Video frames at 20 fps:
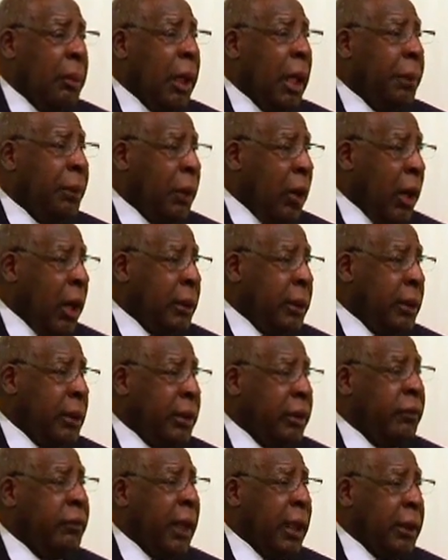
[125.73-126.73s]
by
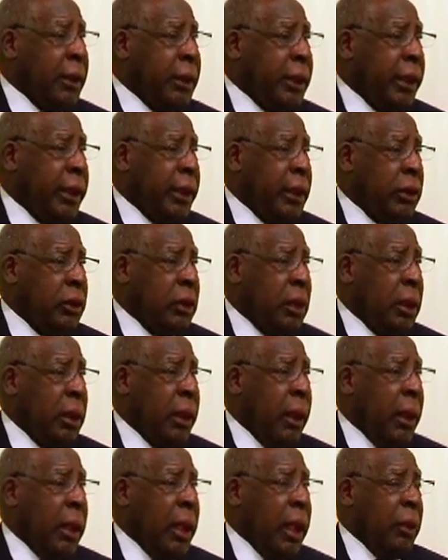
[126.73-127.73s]
partners and volunteers,
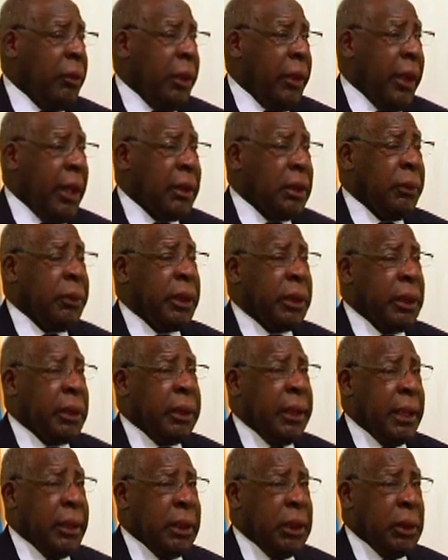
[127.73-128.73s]
and without them, we
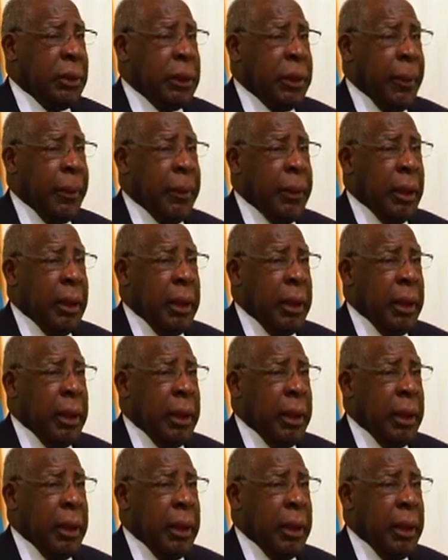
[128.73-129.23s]
could not do it.